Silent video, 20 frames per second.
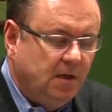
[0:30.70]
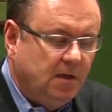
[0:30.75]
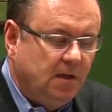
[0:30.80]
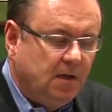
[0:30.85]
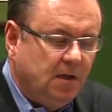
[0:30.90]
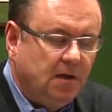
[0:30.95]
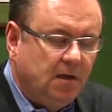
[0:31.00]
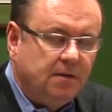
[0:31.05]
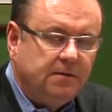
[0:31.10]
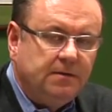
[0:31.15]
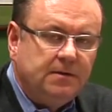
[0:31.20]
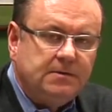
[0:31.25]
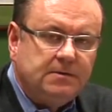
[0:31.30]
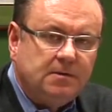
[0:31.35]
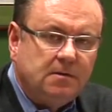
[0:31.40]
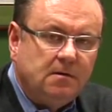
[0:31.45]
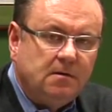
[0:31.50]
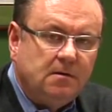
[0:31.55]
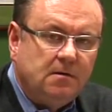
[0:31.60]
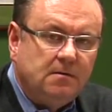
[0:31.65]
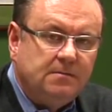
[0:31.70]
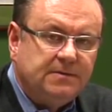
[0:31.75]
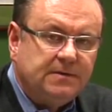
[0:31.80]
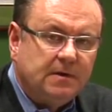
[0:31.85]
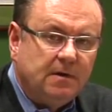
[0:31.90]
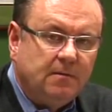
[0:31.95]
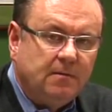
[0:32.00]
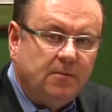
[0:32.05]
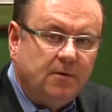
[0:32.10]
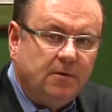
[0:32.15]
Uh, the terms
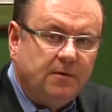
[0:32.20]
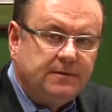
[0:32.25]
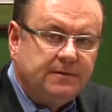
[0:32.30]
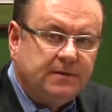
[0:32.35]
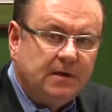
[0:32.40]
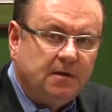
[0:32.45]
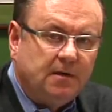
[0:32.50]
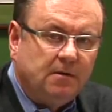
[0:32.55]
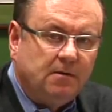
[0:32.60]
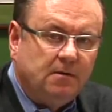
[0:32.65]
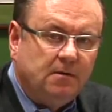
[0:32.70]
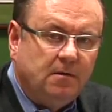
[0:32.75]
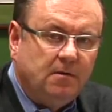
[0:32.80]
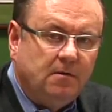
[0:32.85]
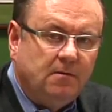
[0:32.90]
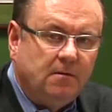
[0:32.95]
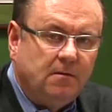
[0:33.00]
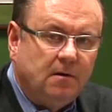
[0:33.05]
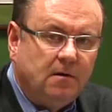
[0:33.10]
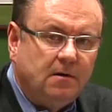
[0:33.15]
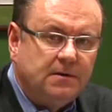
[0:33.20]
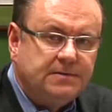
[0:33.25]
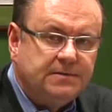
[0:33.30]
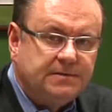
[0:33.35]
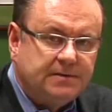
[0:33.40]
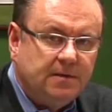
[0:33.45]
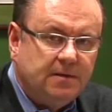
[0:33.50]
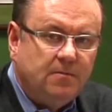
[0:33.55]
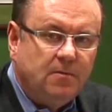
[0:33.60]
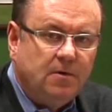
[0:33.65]
on a motorcycle loan are
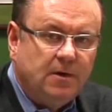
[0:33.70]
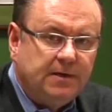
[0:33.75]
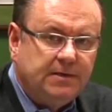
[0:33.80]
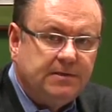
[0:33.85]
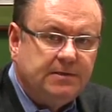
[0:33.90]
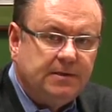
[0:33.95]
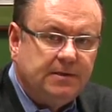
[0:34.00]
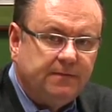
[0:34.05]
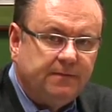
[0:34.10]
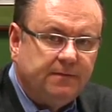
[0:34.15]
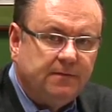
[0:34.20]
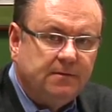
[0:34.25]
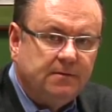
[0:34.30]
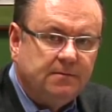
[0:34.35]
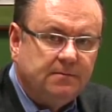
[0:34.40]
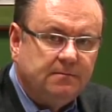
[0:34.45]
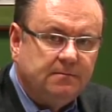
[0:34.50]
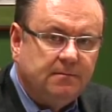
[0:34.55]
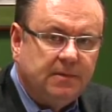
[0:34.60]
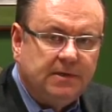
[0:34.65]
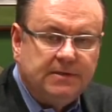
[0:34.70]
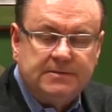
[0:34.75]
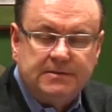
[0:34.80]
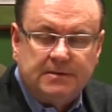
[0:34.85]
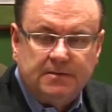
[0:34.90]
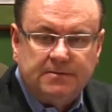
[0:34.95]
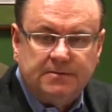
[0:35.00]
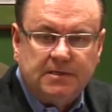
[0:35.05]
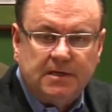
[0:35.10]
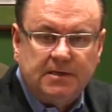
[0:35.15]
somewhat different, but
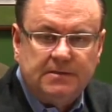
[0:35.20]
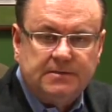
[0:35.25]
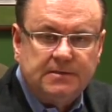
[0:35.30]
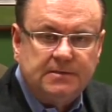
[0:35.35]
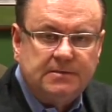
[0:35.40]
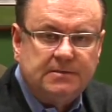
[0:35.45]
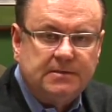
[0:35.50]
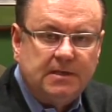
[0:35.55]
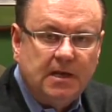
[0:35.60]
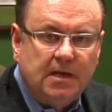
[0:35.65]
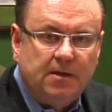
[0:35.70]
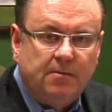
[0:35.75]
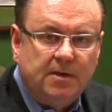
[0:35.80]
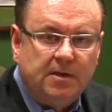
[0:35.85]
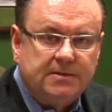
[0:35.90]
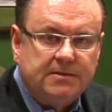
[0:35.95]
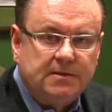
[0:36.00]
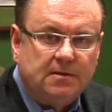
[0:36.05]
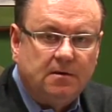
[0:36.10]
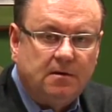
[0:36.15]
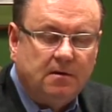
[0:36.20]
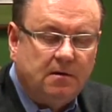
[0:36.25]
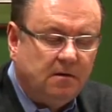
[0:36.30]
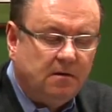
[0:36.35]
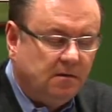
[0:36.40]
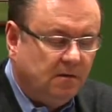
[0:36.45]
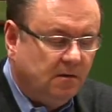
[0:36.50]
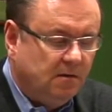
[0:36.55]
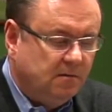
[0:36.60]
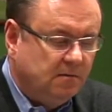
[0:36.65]
sometimes the same as a
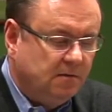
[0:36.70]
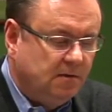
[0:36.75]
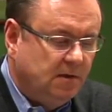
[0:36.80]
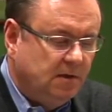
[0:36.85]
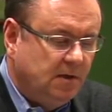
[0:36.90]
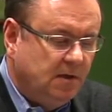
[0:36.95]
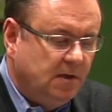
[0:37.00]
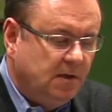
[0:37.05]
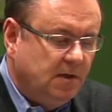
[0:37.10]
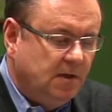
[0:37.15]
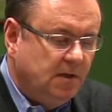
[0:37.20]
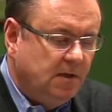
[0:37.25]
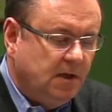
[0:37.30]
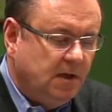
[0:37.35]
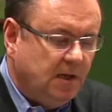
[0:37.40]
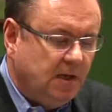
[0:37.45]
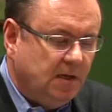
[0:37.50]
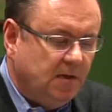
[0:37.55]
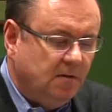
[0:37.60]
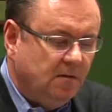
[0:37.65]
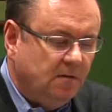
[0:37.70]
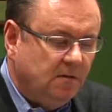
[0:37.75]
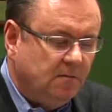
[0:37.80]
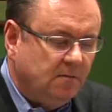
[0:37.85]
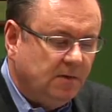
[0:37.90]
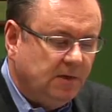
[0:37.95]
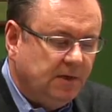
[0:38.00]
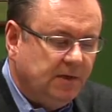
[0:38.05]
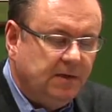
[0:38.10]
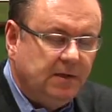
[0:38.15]
car loan. And
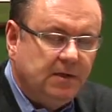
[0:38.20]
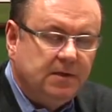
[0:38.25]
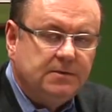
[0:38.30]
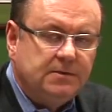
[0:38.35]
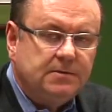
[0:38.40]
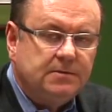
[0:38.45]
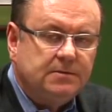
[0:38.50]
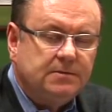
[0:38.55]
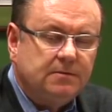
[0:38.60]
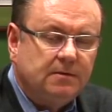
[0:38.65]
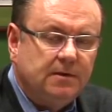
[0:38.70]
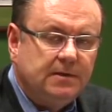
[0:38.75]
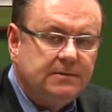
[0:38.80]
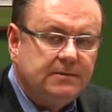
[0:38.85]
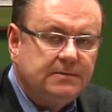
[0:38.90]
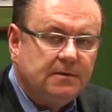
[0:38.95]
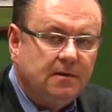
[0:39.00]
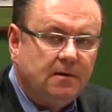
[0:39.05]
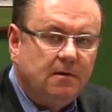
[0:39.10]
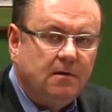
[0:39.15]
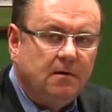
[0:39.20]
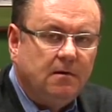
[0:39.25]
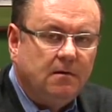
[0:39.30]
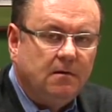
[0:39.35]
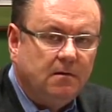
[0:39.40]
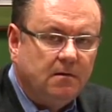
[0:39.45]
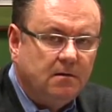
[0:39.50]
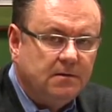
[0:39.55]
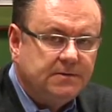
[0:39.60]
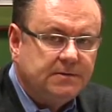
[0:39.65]
normally the interest rates are
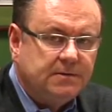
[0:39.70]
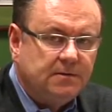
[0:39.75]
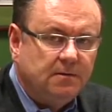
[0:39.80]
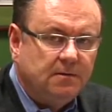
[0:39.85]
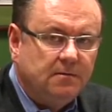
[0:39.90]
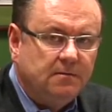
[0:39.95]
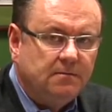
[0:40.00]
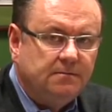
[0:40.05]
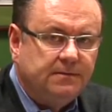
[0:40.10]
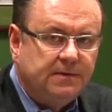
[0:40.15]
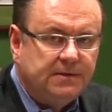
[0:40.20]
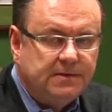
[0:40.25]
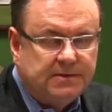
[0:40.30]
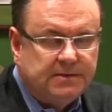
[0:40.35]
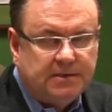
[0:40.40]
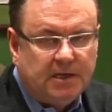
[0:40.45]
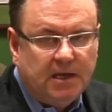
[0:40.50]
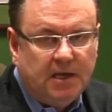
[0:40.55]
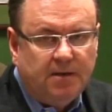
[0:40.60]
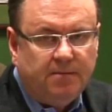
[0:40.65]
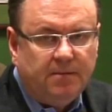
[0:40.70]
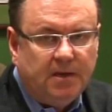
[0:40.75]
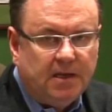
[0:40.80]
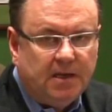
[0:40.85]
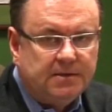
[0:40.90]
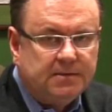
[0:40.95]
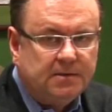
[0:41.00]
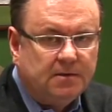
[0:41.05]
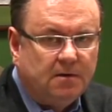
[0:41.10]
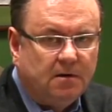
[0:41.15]
also the same
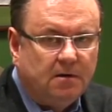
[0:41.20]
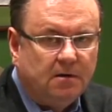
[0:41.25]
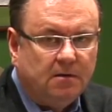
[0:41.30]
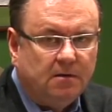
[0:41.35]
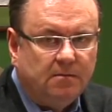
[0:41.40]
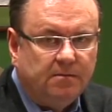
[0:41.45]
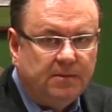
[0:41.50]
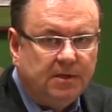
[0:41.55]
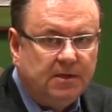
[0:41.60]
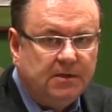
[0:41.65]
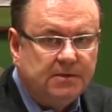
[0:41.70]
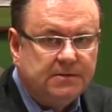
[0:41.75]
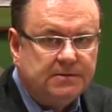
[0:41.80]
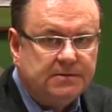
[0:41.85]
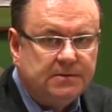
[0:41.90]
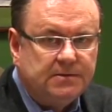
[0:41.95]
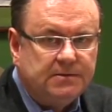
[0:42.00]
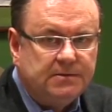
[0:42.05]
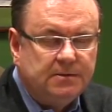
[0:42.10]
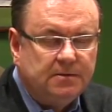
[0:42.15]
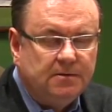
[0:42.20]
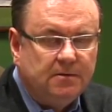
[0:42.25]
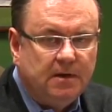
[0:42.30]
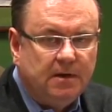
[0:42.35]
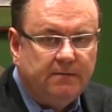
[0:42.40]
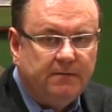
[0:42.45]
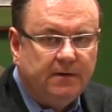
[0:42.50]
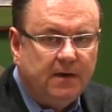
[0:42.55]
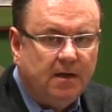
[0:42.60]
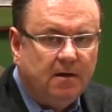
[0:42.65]
as a car loan because the two
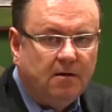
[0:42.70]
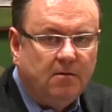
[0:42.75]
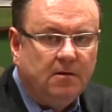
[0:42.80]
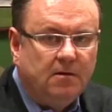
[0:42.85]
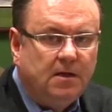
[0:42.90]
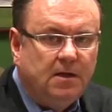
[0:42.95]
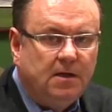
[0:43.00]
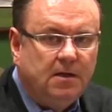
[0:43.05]
have now